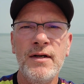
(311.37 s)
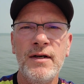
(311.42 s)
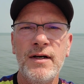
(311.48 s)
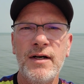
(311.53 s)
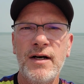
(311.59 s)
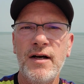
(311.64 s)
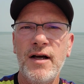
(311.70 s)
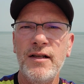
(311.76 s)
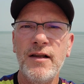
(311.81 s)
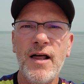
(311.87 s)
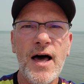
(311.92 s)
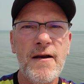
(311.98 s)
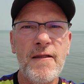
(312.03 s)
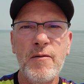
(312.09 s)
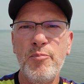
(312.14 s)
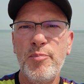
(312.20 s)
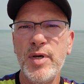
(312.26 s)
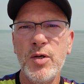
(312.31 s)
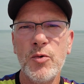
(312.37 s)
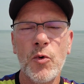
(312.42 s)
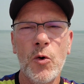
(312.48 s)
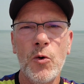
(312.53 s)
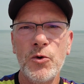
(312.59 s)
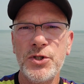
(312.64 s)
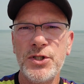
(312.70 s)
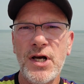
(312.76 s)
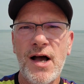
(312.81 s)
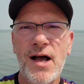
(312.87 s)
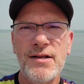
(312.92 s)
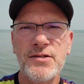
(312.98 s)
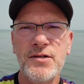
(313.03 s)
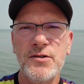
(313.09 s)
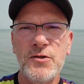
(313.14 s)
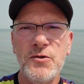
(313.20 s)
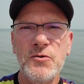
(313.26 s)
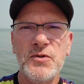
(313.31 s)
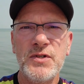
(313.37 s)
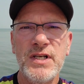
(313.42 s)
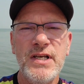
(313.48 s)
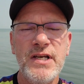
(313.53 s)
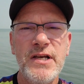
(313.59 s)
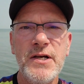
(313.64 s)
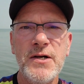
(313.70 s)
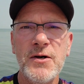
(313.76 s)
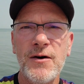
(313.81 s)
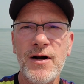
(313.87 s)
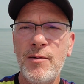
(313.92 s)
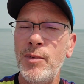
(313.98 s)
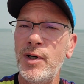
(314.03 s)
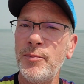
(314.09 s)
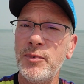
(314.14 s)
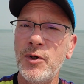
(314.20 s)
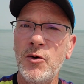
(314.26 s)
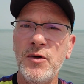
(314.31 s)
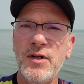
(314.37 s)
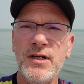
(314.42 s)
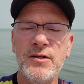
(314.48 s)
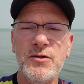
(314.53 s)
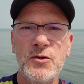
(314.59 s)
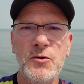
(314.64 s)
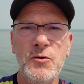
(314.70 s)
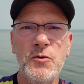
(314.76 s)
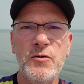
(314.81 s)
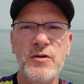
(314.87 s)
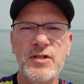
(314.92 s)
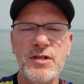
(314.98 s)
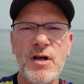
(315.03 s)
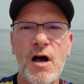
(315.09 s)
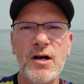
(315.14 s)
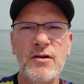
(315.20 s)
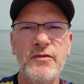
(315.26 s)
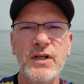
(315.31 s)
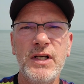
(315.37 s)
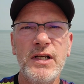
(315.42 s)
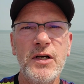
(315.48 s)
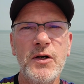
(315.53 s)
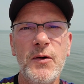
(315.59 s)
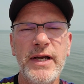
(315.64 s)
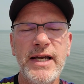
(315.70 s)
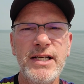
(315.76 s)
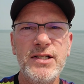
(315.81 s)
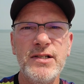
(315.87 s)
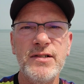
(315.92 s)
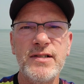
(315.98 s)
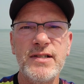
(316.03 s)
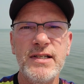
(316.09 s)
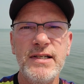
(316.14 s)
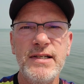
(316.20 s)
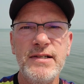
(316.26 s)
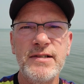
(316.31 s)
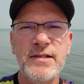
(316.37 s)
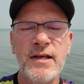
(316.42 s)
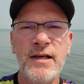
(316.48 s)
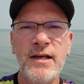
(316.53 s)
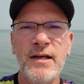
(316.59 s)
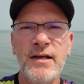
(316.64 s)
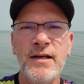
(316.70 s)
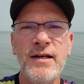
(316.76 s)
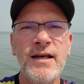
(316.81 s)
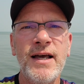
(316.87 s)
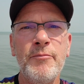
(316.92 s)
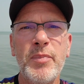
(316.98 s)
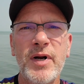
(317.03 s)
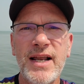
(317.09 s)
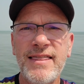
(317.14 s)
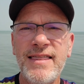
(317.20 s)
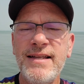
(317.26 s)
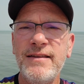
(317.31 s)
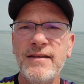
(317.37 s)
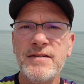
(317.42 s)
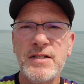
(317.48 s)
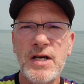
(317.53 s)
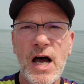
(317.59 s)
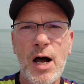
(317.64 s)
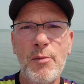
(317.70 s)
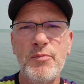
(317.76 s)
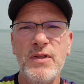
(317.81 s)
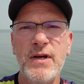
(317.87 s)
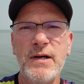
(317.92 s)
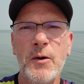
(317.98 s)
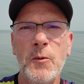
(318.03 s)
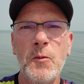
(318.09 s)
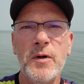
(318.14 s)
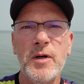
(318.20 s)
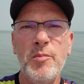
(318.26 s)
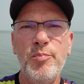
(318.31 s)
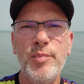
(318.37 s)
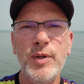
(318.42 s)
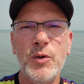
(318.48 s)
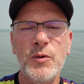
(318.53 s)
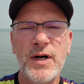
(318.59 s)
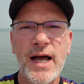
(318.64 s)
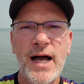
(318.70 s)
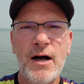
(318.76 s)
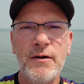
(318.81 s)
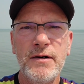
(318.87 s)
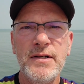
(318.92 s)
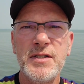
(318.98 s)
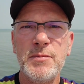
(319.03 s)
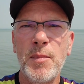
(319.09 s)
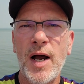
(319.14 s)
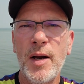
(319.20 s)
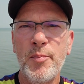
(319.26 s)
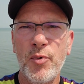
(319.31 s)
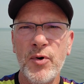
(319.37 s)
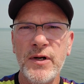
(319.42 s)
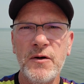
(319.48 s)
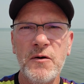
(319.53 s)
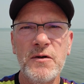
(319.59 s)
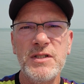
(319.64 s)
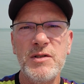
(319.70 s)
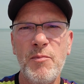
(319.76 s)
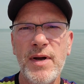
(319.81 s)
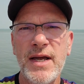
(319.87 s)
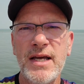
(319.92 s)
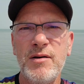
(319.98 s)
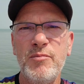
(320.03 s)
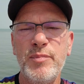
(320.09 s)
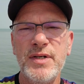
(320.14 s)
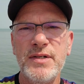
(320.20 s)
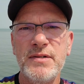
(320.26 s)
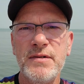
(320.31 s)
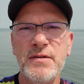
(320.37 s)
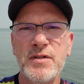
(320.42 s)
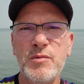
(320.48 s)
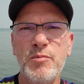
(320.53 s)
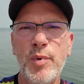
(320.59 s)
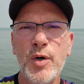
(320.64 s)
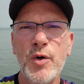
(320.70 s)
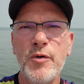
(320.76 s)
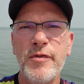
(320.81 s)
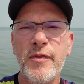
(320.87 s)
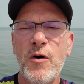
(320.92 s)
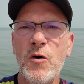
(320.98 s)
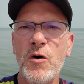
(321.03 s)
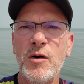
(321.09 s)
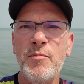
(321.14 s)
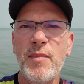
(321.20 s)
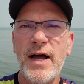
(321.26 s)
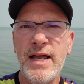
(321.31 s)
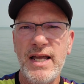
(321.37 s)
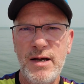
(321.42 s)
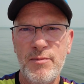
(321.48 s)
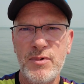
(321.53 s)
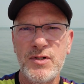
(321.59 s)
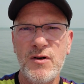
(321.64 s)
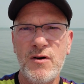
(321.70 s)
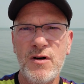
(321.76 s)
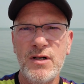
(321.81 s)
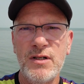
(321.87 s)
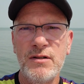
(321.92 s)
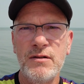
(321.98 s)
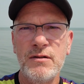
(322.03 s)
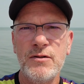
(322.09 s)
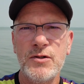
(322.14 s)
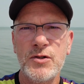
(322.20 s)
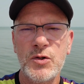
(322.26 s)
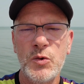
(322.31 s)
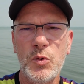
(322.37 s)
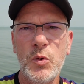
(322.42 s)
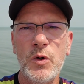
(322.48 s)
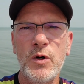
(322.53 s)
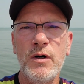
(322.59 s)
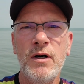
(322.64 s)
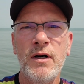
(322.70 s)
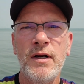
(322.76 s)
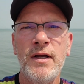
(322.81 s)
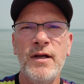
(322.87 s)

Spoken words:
A lot of the B-roll shots that you see here, I'm uploading to the stock video agencies. But I think the top thing I want to build out is my print-on-demand business, both on my Amazon store